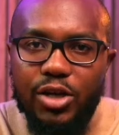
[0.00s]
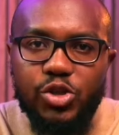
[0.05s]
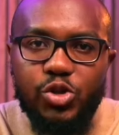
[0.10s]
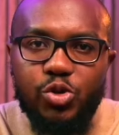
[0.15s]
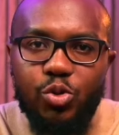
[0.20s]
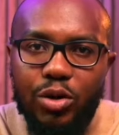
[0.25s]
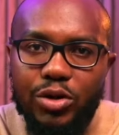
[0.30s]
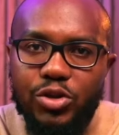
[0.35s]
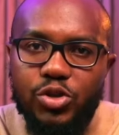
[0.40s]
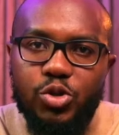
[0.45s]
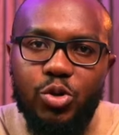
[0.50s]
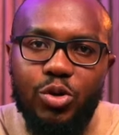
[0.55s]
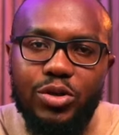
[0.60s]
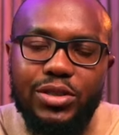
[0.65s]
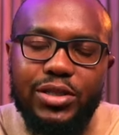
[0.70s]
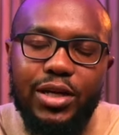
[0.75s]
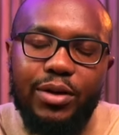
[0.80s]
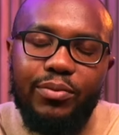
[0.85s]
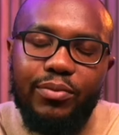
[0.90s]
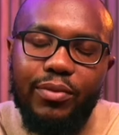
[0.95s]
assured
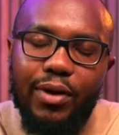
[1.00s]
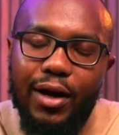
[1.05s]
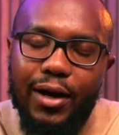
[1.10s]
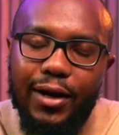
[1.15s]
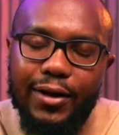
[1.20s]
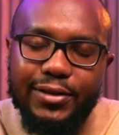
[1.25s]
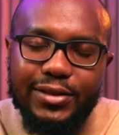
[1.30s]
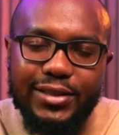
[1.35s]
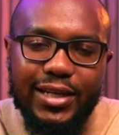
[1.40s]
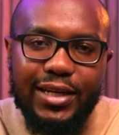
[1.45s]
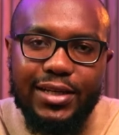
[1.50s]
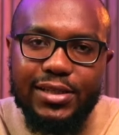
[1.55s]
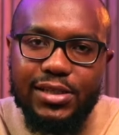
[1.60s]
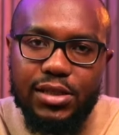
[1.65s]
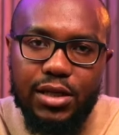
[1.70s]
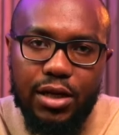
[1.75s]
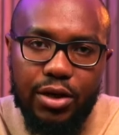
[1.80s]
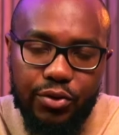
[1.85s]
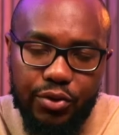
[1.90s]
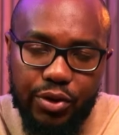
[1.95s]
short-term
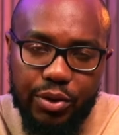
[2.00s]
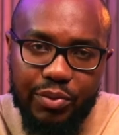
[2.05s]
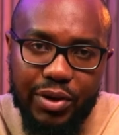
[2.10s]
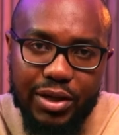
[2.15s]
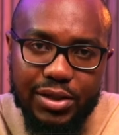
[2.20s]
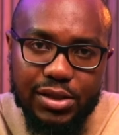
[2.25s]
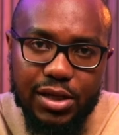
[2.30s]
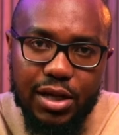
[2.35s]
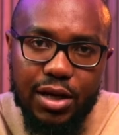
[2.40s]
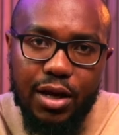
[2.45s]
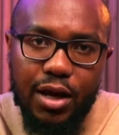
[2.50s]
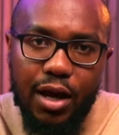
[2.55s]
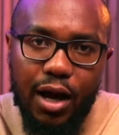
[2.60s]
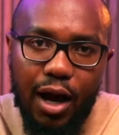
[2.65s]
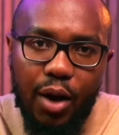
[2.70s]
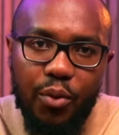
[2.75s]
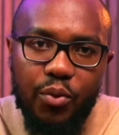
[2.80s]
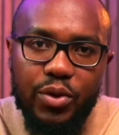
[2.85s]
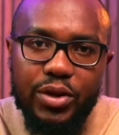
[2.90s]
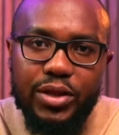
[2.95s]
tenancy agreement.
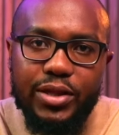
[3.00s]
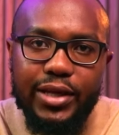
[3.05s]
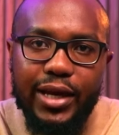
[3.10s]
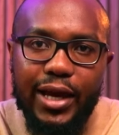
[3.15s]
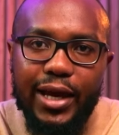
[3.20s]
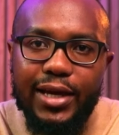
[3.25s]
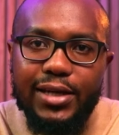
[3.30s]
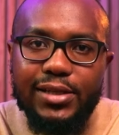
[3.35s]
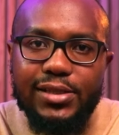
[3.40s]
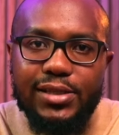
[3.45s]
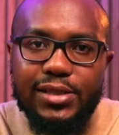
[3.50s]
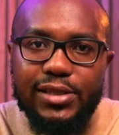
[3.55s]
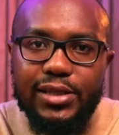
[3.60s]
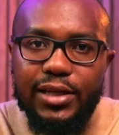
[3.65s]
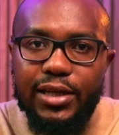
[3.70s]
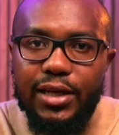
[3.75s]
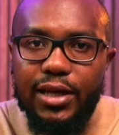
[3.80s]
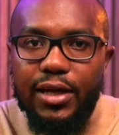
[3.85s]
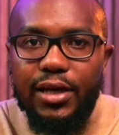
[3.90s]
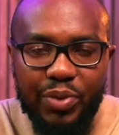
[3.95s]
With the
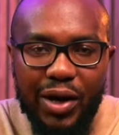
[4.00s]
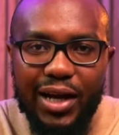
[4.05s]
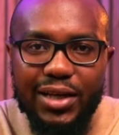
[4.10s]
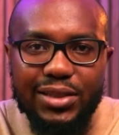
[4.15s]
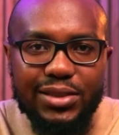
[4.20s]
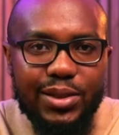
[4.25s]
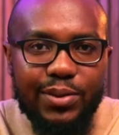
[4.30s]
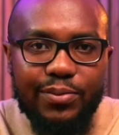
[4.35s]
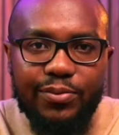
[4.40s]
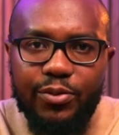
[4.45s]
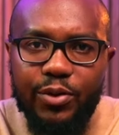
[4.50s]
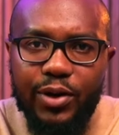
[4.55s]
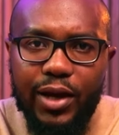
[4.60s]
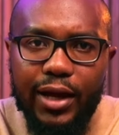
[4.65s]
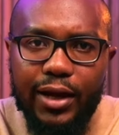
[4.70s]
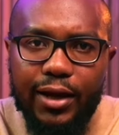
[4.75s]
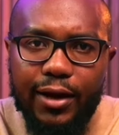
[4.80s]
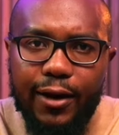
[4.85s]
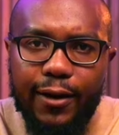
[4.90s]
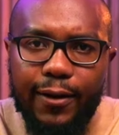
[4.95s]
AST, buying them for
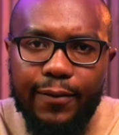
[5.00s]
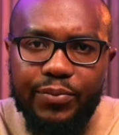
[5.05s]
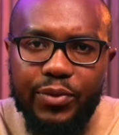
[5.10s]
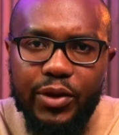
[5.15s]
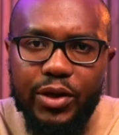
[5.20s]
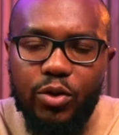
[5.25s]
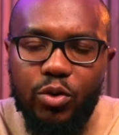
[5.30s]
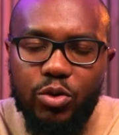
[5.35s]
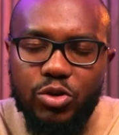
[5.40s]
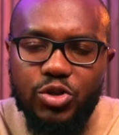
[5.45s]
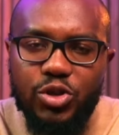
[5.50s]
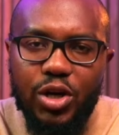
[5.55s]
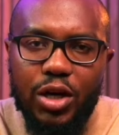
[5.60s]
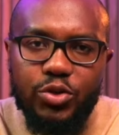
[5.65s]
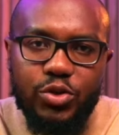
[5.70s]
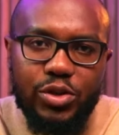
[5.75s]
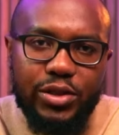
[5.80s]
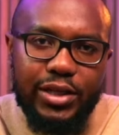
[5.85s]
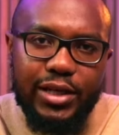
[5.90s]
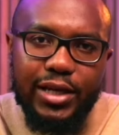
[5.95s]
I think
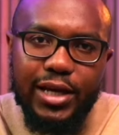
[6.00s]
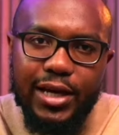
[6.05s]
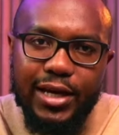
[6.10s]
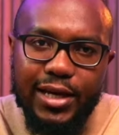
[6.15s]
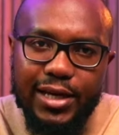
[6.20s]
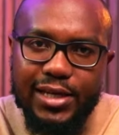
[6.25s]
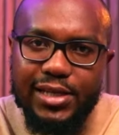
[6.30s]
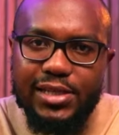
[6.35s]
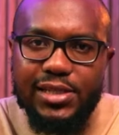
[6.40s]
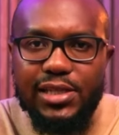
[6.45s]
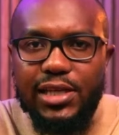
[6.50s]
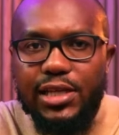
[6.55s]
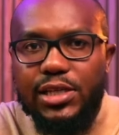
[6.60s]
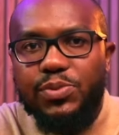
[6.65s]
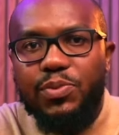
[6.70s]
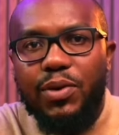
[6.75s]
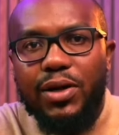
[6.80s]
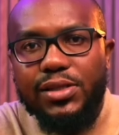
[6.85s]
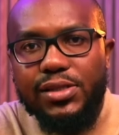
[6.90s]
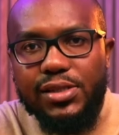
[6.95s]
contractually is
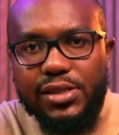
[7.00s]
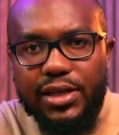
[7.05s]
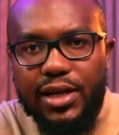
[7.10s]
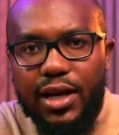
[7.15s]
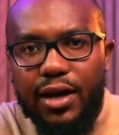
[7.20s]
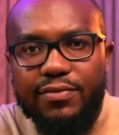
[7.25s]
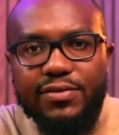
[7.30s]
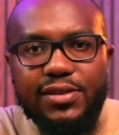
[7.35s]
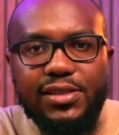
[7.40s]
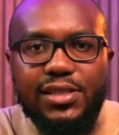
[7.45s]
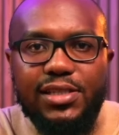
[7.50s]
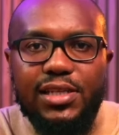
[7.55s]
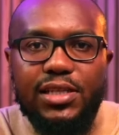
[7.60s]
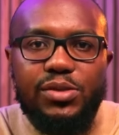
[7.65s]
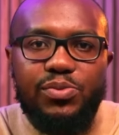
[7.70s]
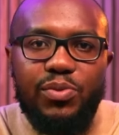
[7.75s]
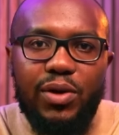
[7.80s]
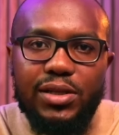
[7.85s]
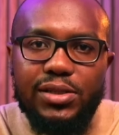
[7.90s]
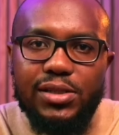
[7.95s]
6 months. Then after
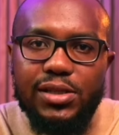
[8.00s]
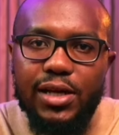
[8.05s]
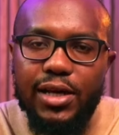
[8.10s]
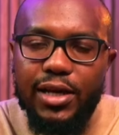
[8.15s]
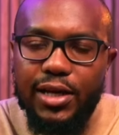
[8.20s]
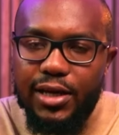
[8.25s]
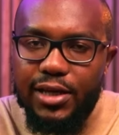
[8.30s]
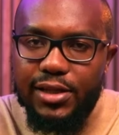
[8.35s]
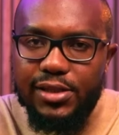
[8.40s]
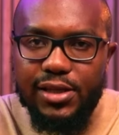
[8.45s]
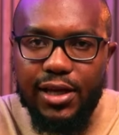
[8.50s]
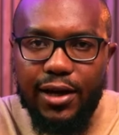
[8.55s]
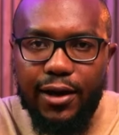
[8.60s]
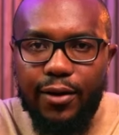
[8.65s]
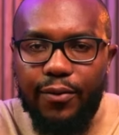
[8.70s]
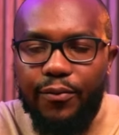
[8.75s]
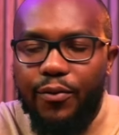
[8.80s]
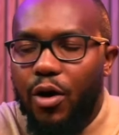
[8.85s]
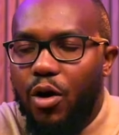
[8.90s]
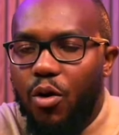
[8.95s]
6 months, it's
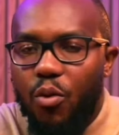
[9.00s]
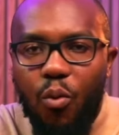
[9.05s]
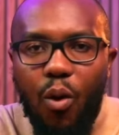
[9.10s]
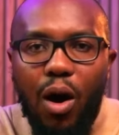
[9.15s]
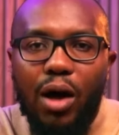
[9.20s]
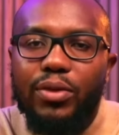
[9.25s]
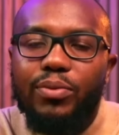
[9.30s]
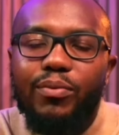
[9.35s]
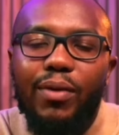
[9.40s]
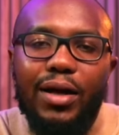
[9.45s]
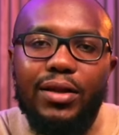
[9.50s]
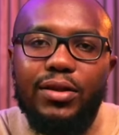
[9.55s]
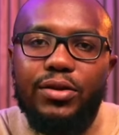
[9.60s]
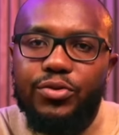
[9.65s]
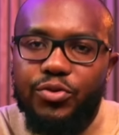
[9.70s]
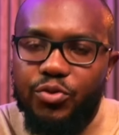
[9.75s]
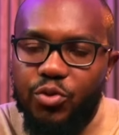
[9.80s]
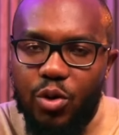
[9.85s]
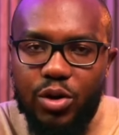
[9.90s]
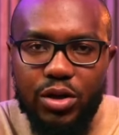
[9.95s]
a 1
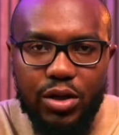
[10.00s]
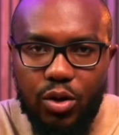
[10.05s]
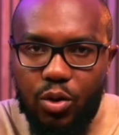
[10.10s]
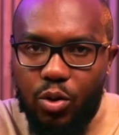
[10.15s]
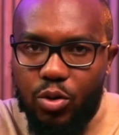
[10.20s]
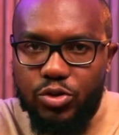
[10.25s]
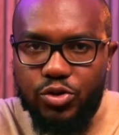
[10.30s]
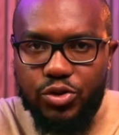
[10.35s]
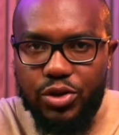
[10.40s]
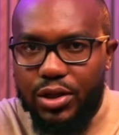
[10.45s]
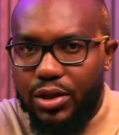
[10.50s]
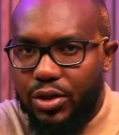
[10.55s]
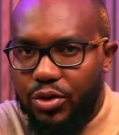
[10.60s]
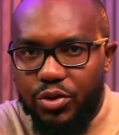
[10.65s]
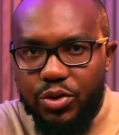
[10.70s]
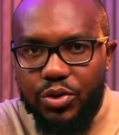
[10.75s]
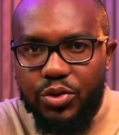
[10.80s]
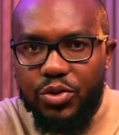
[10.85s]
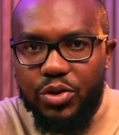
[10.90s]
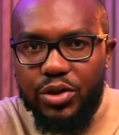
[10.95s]
month rolling contract.
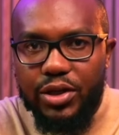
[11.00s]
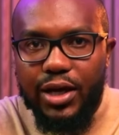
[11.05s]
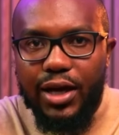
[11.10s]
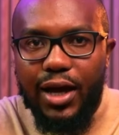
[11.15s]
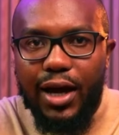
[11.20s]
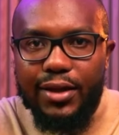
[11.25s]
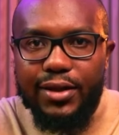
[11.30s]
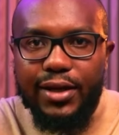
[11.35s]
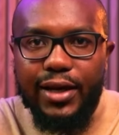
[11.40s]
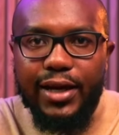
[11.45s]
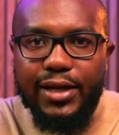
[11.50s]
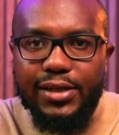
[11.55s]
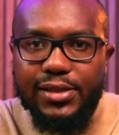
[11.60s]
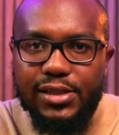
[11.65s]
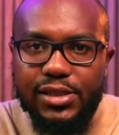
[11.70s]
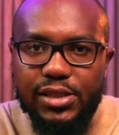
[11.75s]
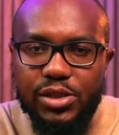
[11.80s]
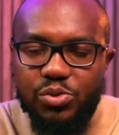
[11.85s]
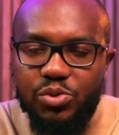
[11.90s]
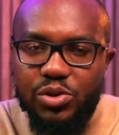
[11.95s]
You get other
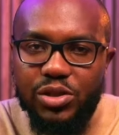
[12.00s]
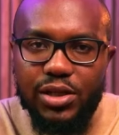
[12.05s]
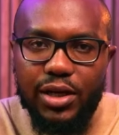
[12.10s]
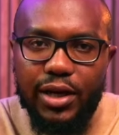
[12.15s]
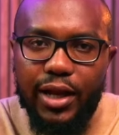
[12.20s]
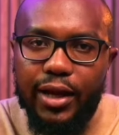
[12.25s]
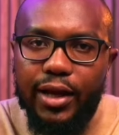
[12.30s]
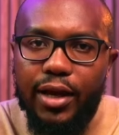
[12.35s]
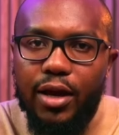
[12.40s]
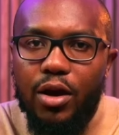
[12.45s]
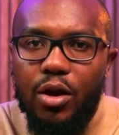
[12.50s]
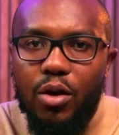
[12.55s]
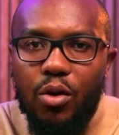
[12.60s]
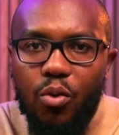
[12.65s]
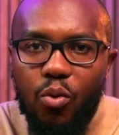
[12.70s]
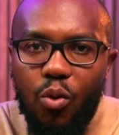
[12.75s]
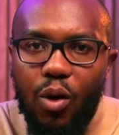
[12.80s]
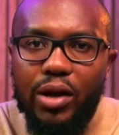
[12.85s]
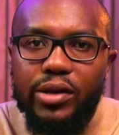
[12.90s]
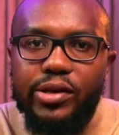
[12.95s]
ASTs which are
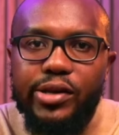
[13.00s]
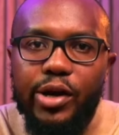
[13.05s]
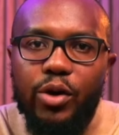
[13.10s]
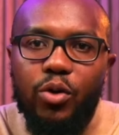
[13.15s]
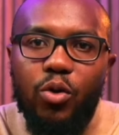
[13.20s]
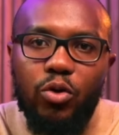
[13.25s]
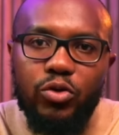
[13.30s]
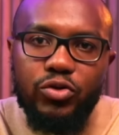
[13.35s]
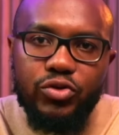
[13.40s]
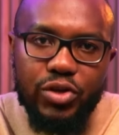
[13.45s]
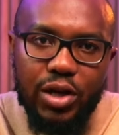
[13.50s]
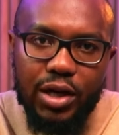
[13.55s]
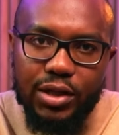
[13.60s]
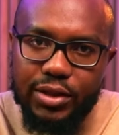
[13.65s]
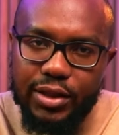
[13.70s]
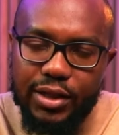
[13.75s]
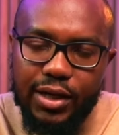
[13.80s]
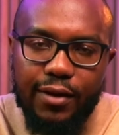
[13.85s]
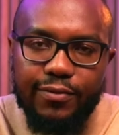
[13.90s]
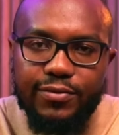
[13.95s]
1 year
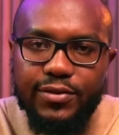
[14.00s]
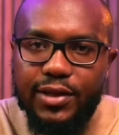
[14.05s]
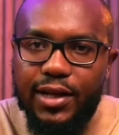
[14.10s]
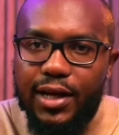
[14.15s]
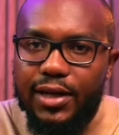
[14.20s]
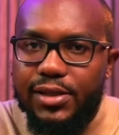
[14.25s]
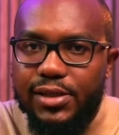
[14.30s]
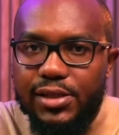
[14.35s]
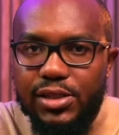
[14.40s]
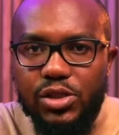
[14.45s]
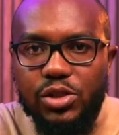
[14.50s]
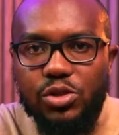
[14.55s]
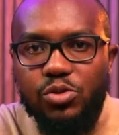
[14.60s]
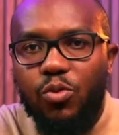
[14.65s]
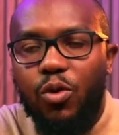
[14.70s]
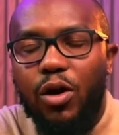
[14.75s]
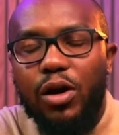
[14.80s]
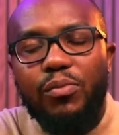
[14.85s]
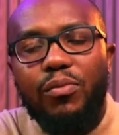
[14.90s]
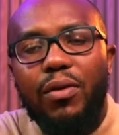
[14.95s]
contract. Then after that, it's
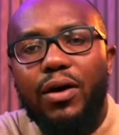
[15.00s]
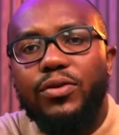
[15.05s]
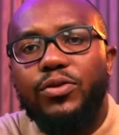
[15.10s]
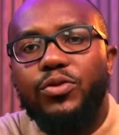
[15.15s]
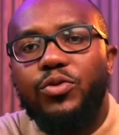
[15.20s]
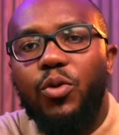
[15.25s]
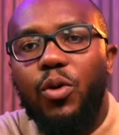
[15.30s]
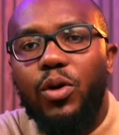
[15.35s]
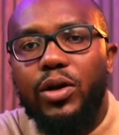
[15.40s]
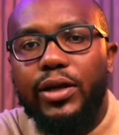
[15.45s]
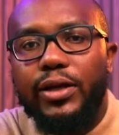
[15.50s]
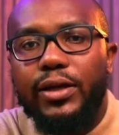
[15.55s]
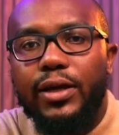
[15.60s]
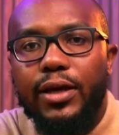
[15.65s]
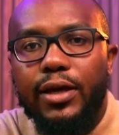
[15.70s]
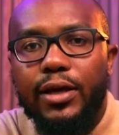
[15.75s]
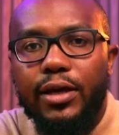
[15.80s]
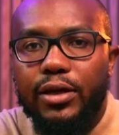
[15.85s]
1 month rolling.